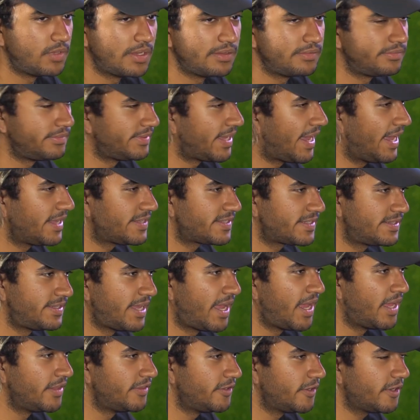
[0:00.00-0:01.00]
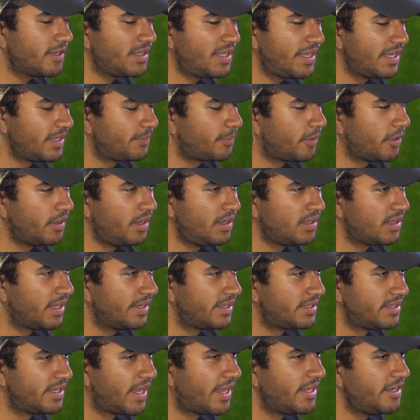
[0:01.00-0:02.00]
That's they're like putting
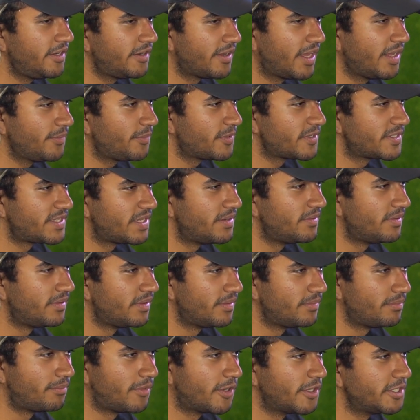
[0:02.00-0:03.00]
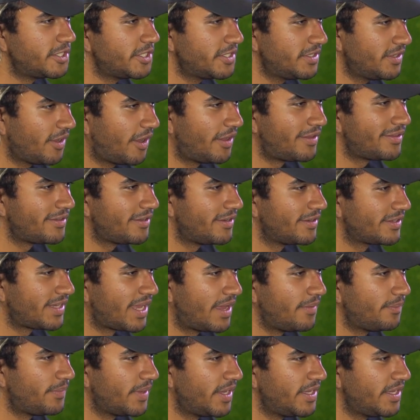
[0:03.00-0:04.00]
like 99% margin on their campaigns.